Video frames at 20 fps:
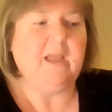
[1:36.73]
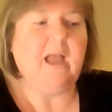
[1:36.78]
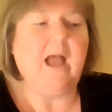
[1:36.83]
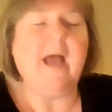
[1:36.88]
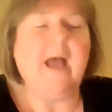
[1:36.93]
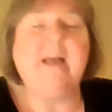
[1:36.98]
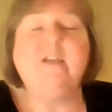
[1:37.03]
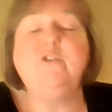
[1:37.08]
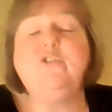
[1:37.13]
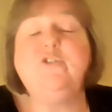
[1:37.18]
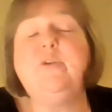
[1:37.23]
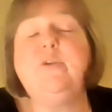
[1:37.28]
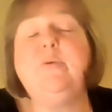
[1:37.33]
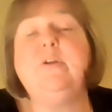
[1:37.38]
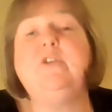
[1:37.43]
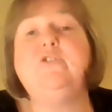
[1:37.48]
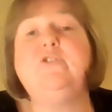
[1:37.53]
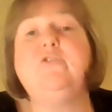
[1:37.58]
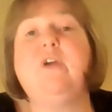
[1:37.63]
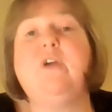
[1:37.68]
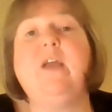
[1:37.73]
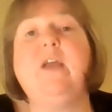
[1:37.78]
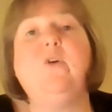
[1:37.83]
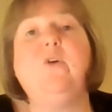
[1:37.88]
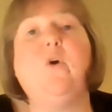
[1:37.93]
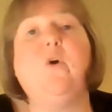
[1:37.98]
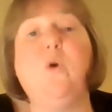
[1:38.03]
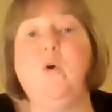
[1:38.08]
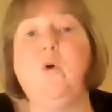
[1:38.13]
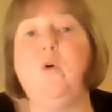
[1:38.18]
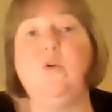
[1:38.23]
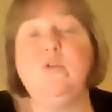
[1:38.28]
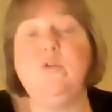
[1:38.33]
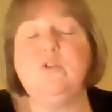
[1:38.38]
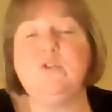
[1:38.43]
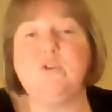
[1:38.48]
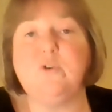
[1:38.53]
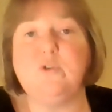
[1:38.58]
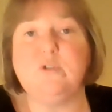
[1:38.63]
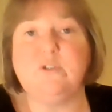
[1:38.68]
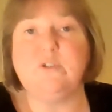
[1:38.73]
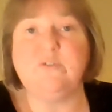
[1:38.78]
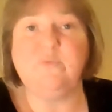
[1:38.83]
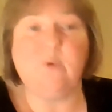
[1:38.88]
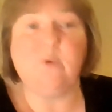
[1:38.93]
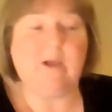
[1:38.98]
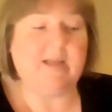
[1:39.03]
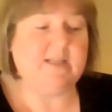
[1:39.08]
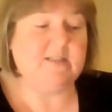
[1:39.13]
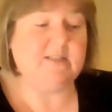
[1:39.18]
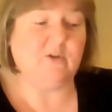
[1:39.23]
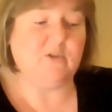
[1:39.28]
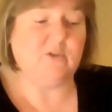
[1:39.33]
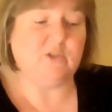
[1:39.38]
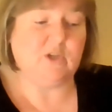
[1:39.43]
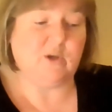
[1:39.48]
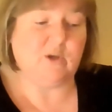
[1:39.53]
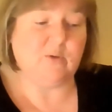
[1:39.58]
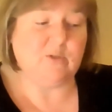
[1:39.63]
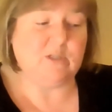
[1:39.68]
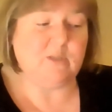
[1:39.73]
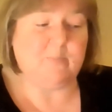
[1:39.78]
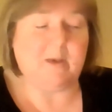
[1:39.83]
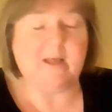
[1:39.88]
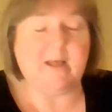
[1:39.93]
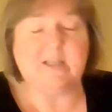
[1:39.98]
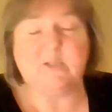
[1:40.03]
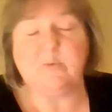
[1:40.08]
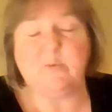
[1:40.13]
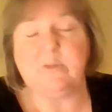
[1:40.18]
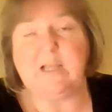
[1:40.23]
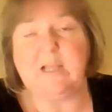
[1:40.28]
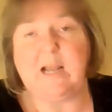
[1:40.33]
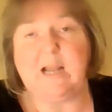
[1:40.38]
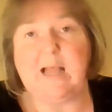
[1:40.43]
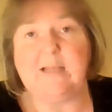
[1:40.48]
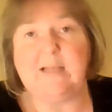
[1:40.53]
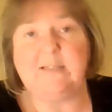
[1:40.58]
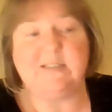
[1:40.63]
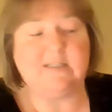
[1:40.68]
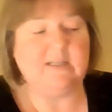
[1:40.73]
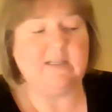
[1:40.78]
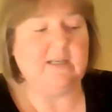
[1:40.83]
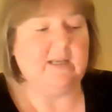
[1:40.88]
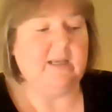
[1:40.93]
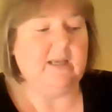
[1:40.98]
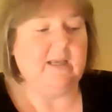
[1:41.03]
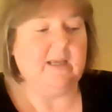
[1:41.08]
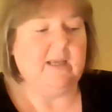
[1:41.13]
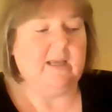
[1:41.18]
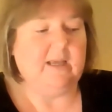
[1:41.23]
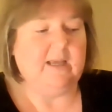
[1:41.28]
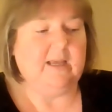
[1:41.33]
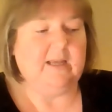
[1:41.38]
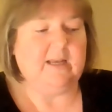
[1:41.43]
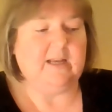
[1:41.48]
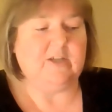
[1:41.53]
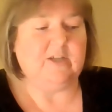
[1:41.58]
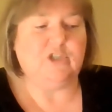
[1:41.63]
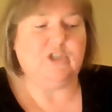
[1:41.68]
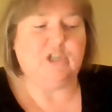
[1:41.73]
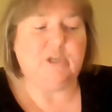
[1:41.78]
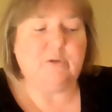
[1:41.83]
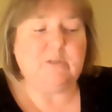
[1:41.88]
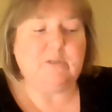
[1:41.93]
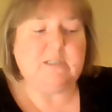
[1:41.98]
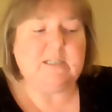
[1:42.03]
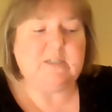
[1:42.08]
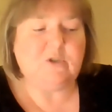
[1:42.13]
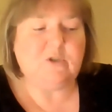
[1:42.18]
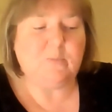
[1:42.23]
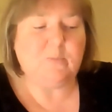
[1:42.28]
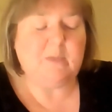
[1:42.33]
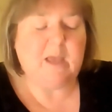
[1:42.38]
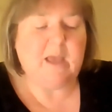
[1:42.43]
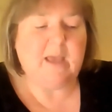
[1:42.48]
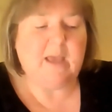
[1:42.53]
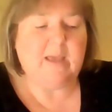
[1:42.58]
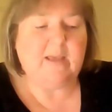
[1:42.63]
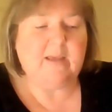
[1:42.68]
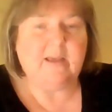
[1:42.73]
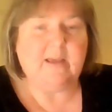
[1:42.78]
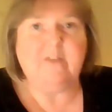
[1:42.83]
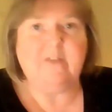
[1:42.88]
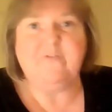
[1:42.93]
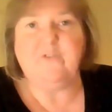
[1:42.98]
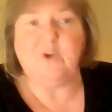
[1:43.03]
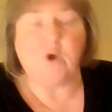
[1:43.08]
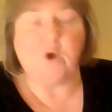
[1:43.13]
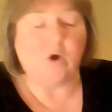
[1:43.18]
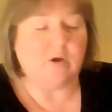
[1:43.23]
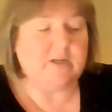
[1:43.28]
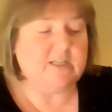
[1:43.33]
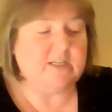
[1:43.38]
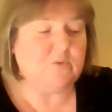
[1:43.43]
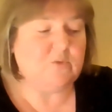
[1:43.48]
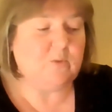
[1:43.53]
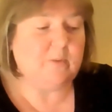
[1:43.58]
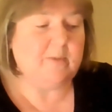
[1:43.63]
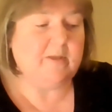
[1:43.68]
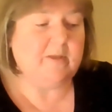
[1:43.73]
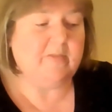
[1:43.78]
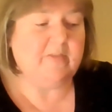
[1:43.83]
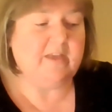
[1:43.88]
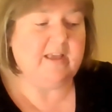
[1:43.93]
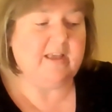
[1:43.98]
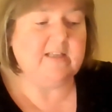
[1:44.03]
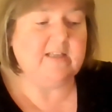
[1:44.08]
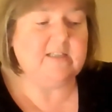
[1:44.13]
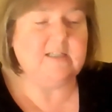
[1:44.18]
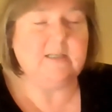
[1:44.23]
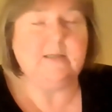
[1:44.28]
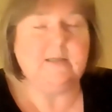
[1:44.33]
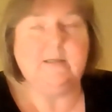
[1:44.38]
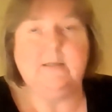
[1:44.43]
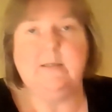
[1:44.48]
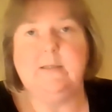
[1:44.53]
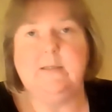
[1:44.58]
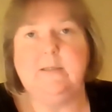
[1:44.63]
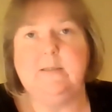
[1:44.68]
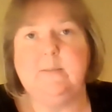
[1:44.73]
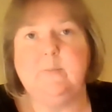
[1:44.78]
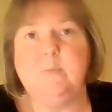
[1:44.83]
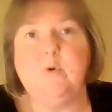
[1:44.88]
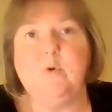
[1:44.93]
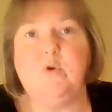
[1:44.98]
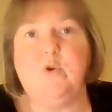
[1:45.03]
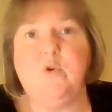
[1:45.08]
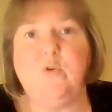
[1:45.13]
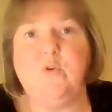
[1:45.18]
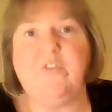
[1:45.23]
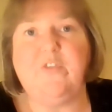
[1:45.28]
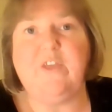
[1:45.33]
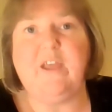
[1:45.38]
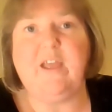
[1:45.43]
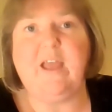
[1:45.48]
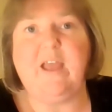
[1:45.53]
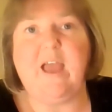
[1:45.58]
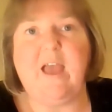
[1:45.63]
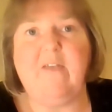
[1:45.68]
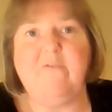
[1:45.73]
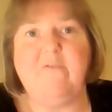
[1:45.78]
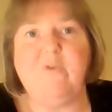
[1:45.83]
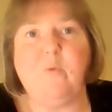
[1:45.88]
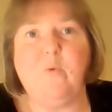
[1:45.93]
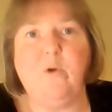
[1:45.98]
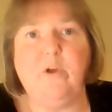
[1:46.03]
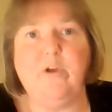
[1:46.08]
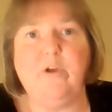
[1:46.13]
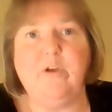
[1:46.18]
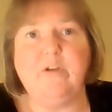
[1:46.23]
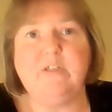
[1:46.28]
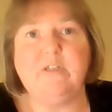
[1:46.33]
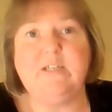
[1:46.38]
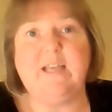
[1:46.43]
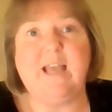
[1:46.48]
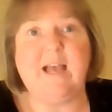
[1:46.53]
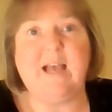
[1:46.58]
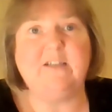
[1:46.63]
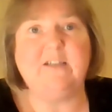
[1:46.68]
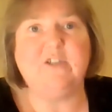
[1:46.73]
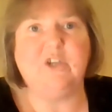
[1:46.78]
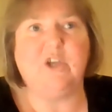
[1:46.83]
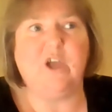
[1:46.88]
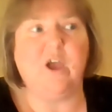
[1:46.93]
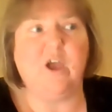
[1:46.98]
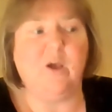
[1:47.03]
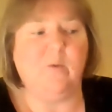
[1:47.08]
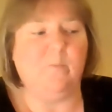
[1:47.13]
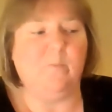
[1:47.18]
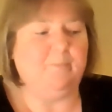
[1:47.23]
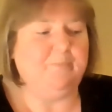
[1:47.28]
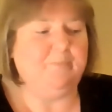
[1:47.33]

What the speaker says: Andrew had tried all sorts of ways not to go to the baths with the class. He'd had a Tuesday tummy ache, he'd forgotten his swimming things, but nothing ever worked. He had to go.